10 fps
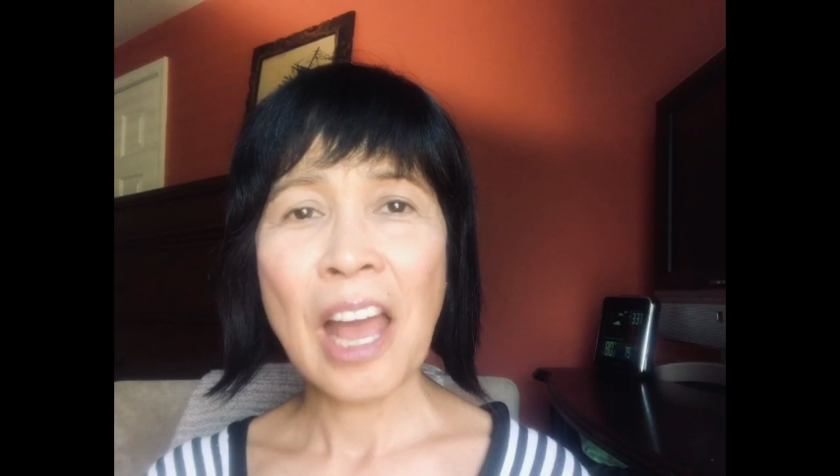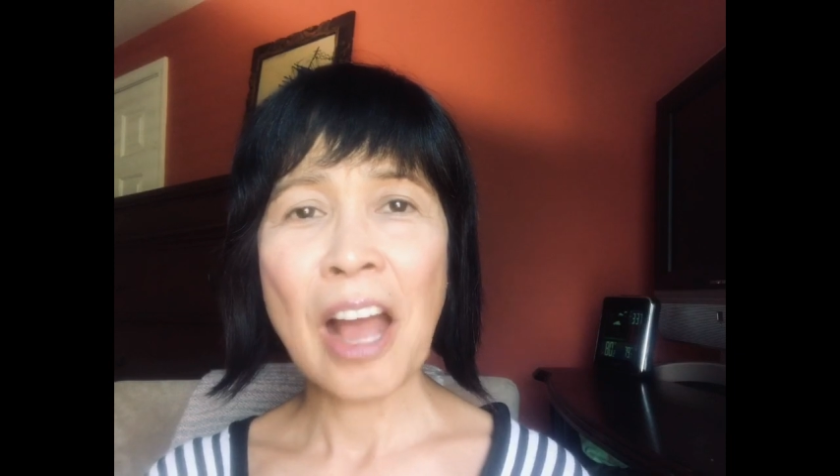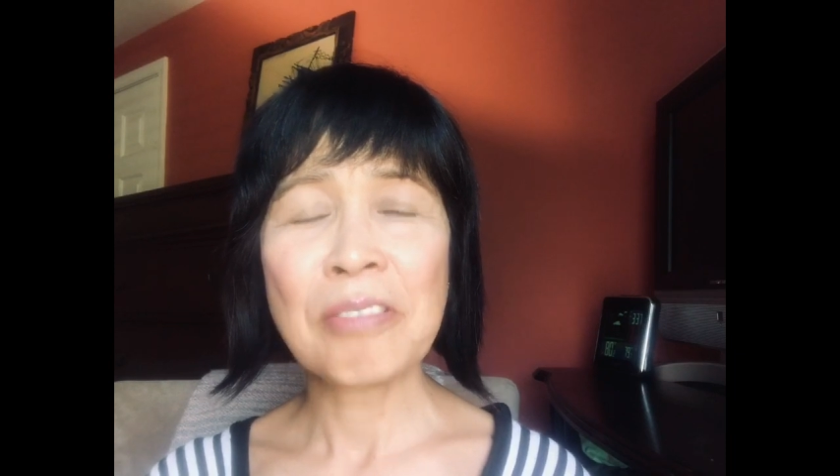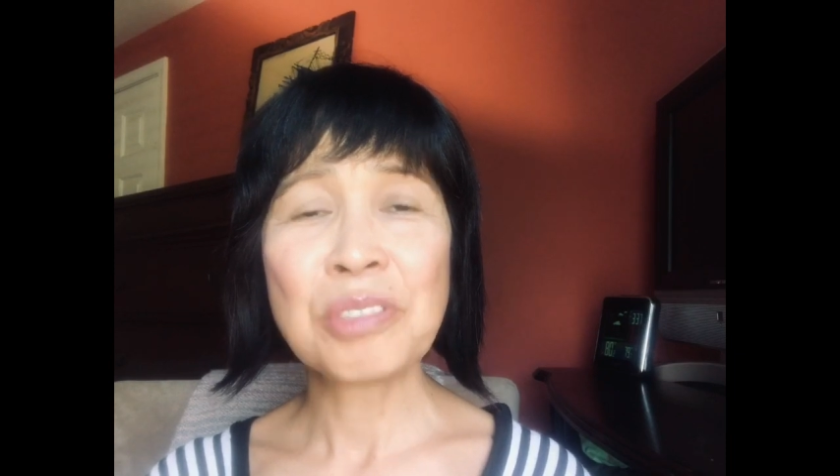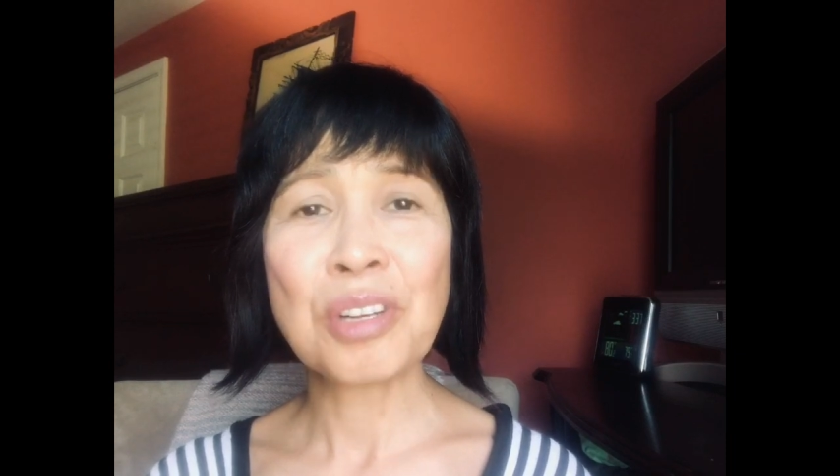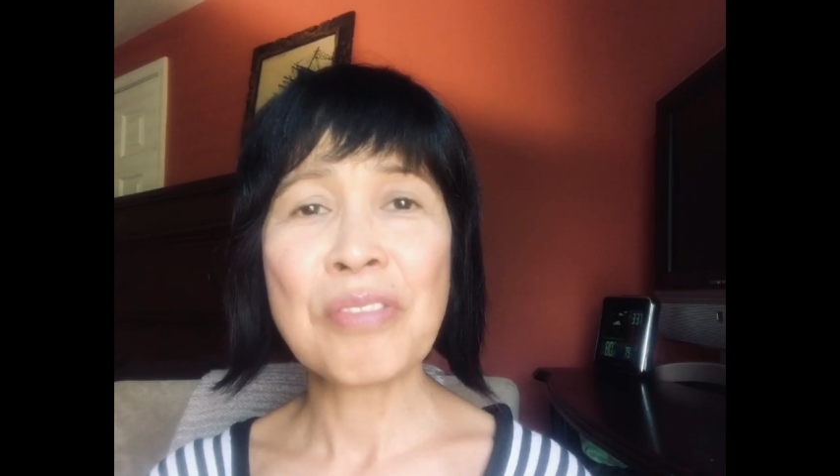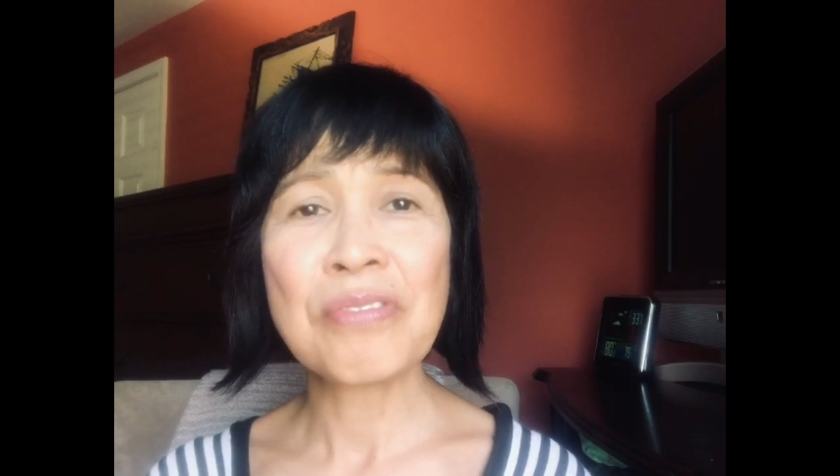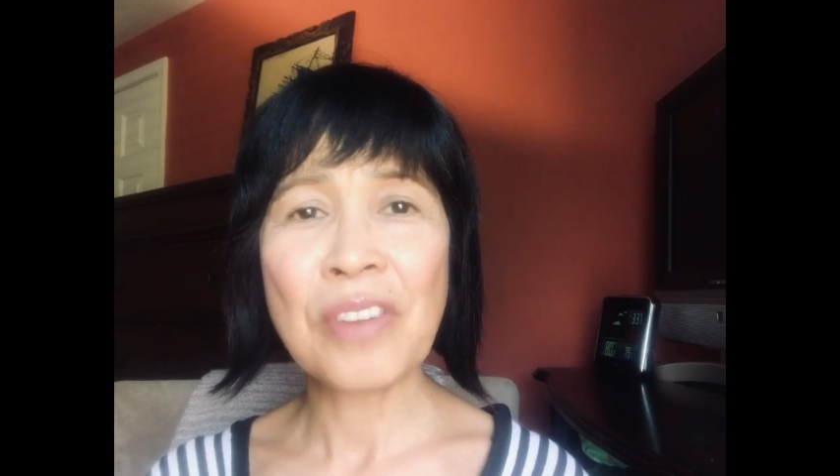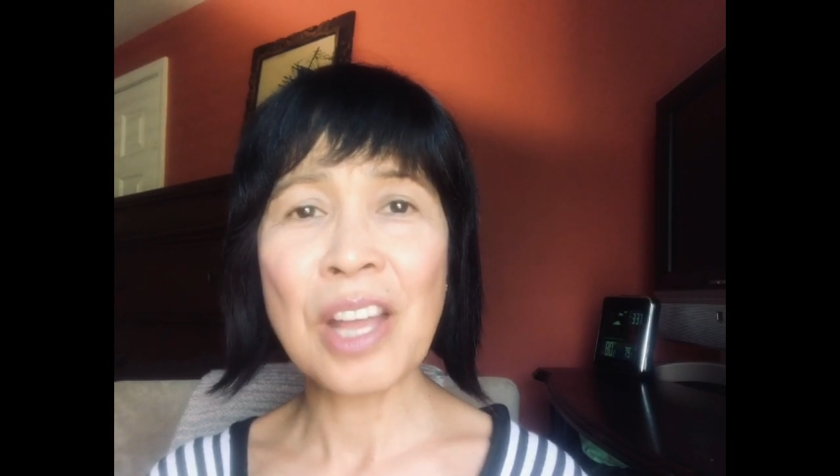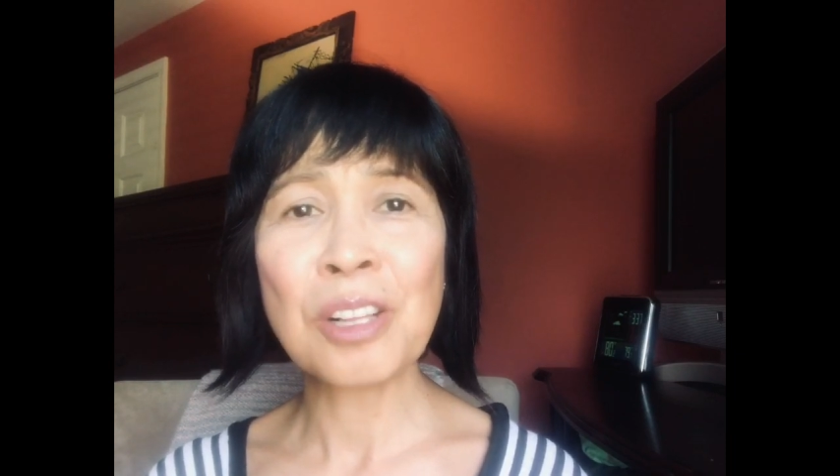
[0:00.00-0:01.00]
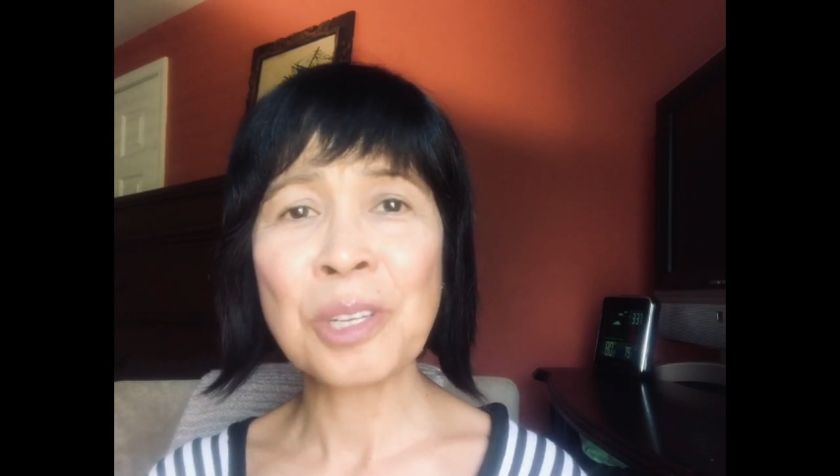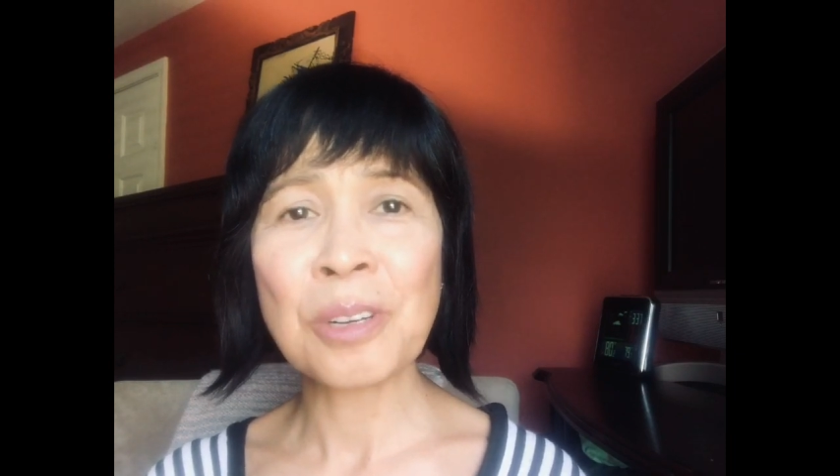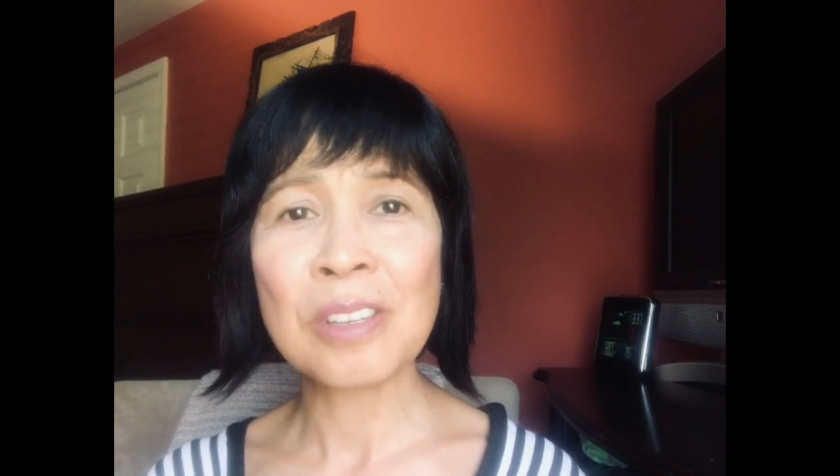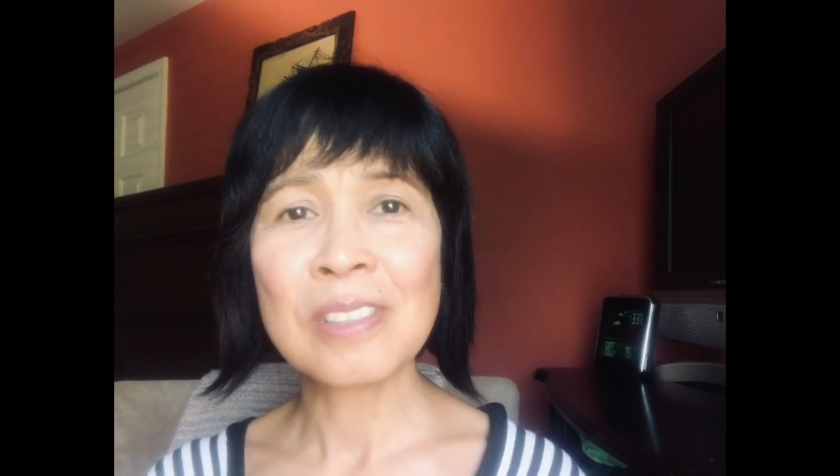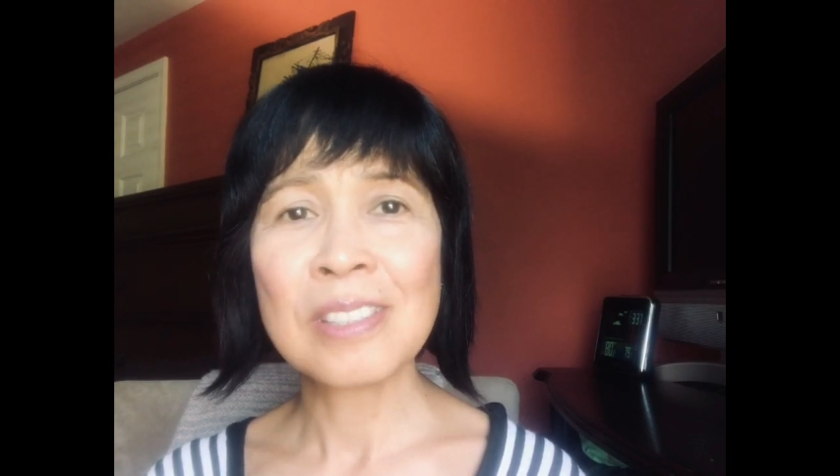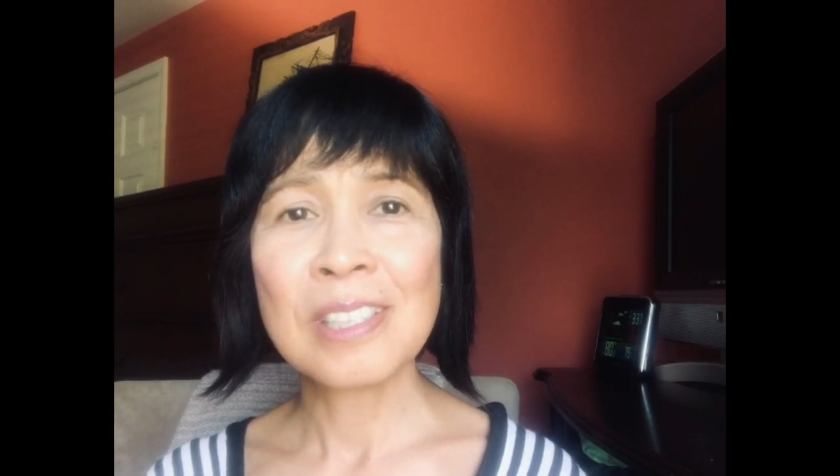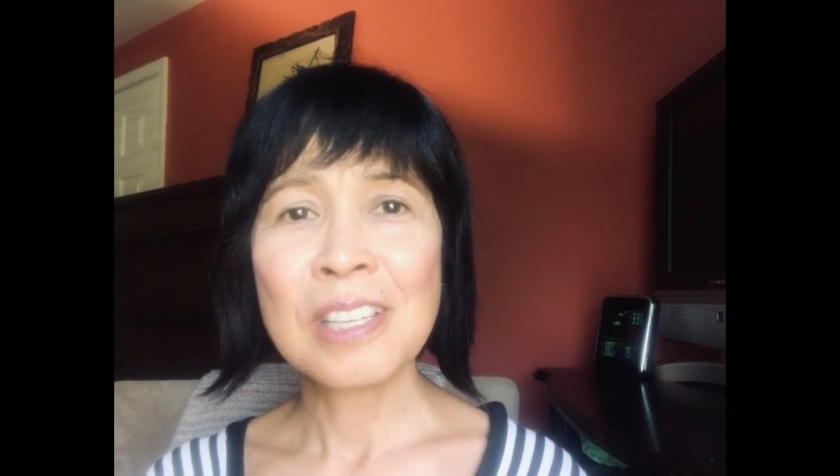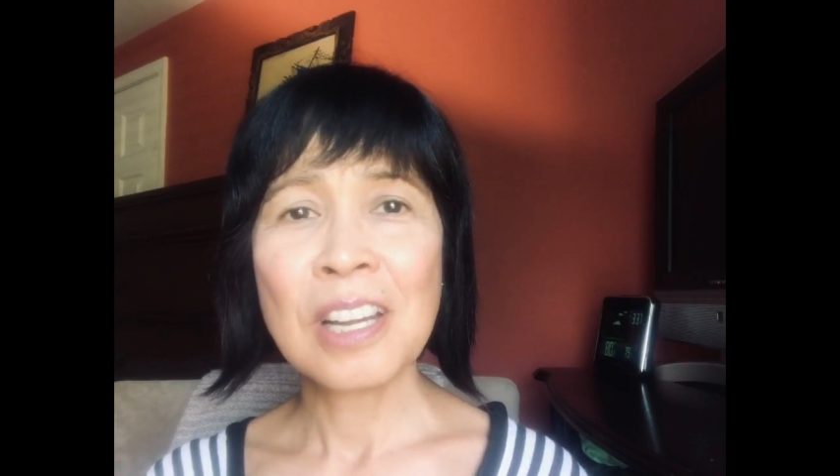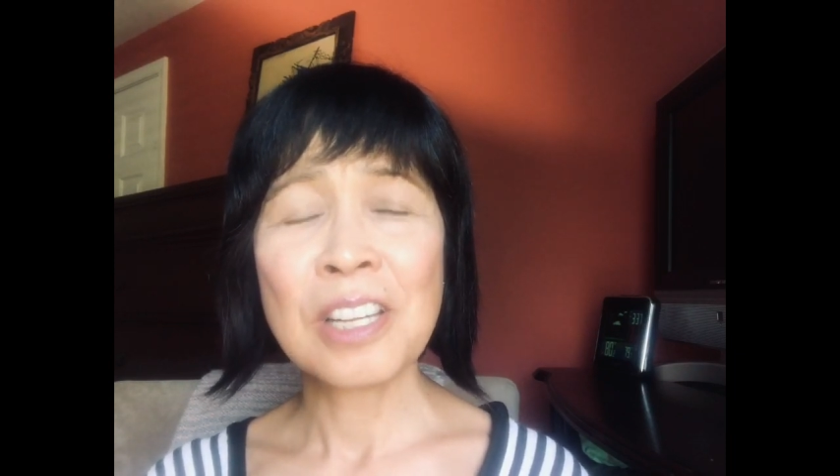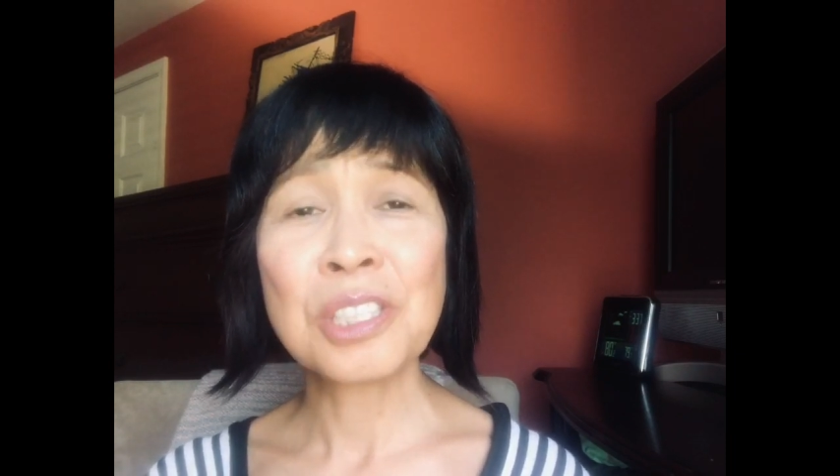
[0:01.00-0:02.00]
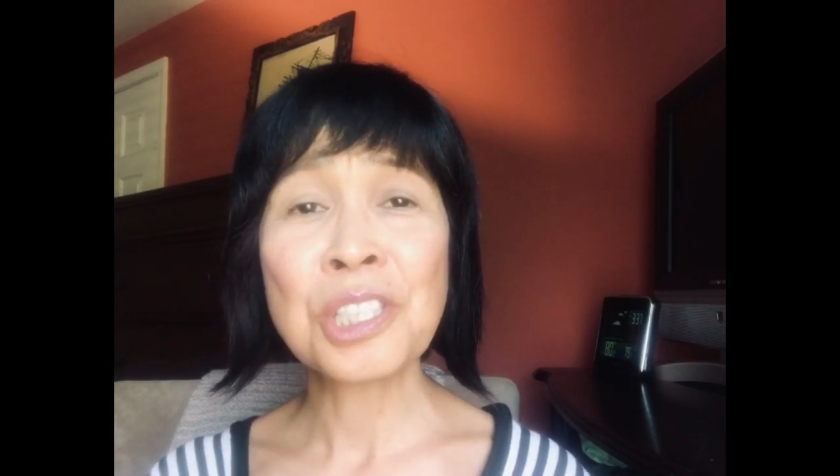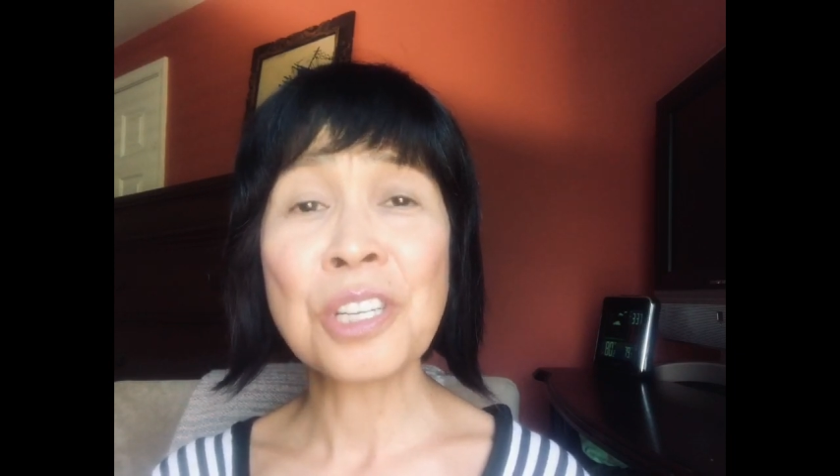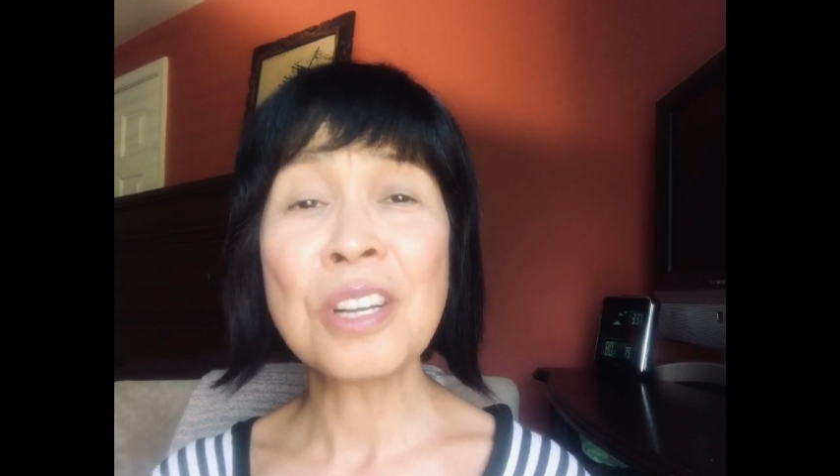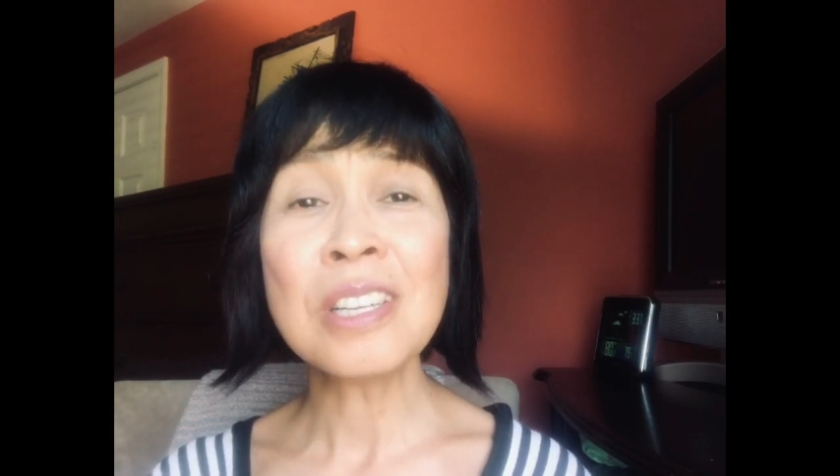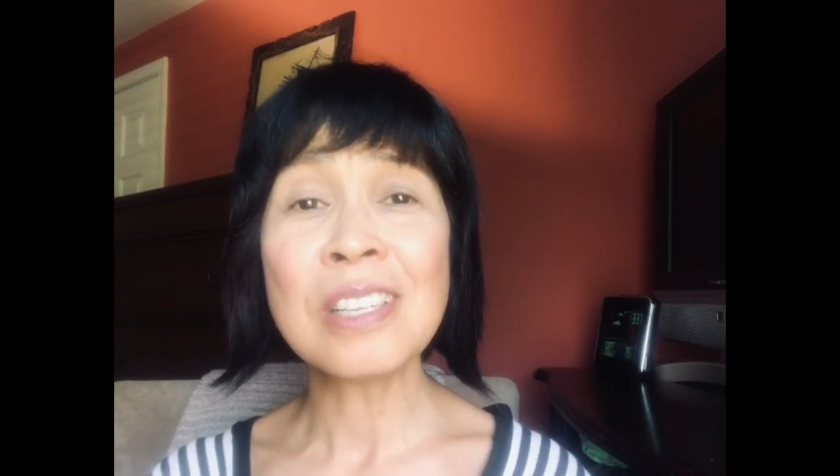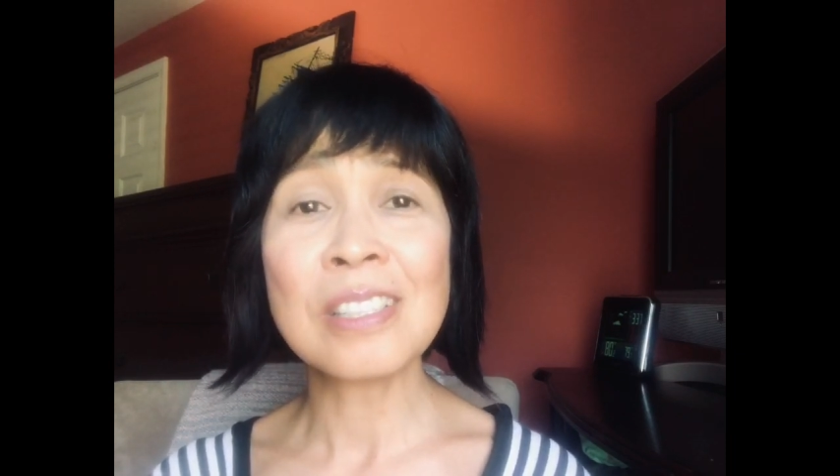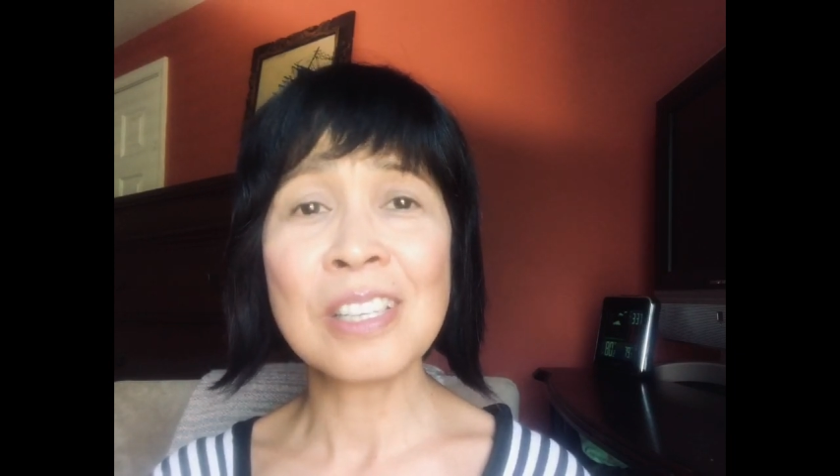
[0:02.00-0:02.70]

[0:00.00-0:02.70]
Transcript: after a failure and turn it